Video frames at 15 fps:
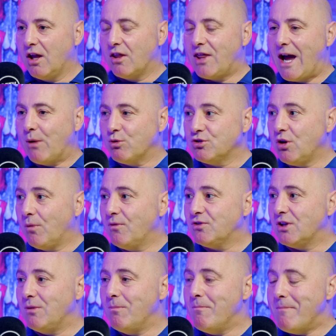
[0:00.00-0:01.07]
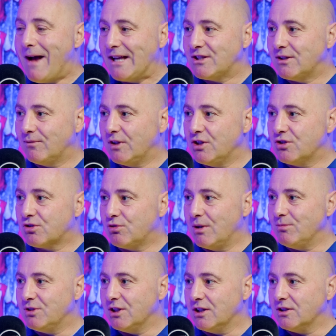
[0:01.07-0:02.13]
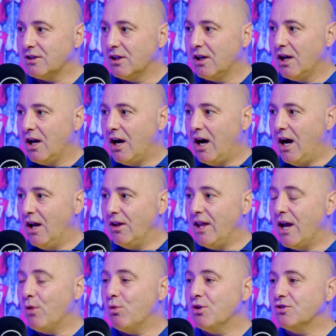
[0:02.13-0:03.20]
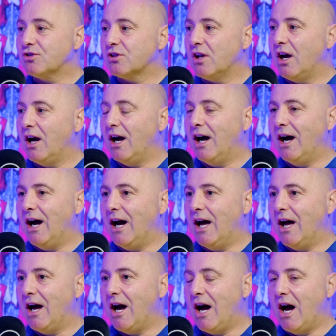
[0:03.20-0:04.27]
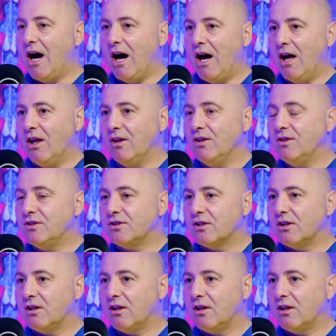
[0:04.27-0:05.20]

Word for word: That was obviously massively scripted, and there was yeah, good point. Uh, and